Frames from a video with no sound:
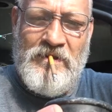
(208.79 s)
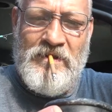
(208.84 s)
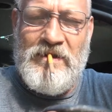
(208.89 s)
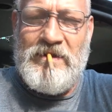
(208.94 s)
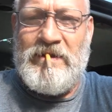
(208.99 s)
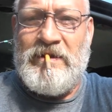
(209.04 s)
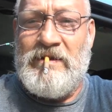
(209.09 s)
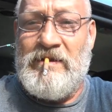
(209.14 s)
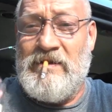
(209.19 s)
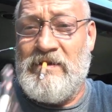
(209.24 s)
I
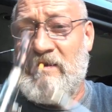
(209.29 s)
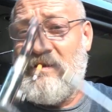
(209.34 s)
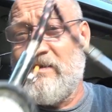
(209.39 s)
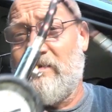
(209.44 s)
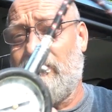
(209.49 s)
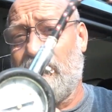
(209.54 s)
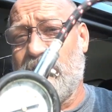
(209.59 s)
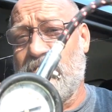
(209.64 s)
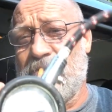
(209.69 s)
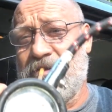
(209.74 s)
said, does
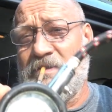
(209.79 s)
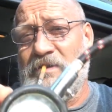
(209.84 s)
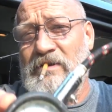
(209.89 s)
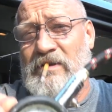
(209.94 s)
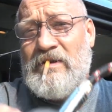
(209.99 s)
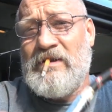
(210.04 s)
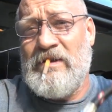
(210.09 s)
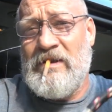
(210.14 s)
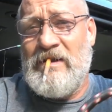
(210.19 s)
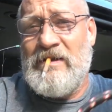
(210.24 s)
this work?
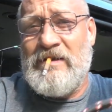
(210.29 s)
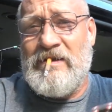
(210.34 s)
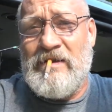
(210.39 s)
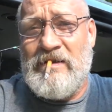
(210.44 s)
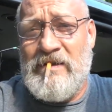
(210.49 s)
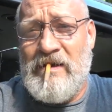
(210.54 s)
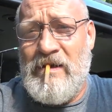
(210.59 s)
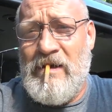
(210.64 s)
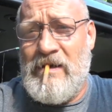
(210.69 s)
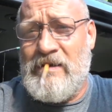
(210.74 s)
He
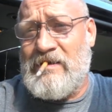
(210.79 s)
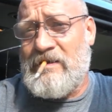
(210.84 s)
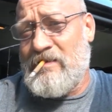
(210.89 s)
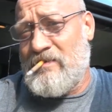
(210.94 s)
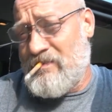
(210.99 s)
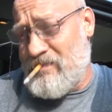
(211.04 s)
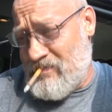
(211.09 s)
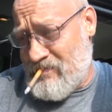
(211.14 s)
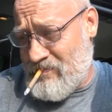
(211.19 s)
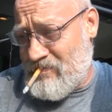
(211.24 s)
said, yeah. I
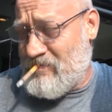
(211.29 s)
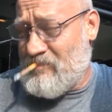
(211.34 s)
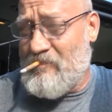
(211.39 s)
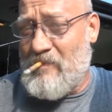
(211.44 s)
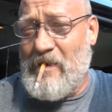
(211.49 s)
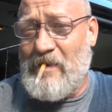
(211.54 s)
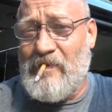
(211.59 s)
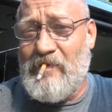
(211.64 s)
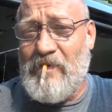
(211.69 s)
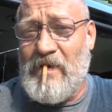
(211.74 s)
said,
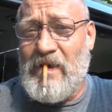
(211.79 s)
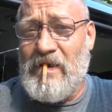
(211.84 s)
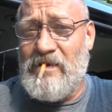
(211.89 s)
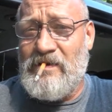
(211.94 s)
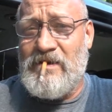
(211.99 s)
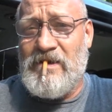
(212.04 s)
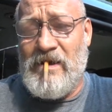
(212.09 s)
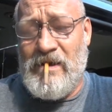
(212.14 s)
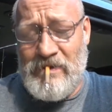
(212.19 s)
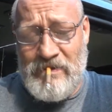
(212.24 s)
mind if I go
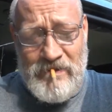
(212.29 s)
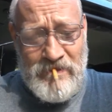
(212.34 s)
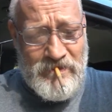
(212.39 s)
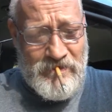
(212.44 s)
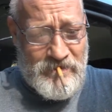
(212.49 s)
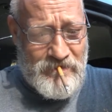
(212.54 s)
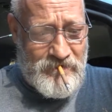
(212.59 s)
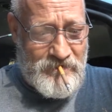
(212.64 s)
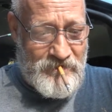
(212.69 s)
checked it?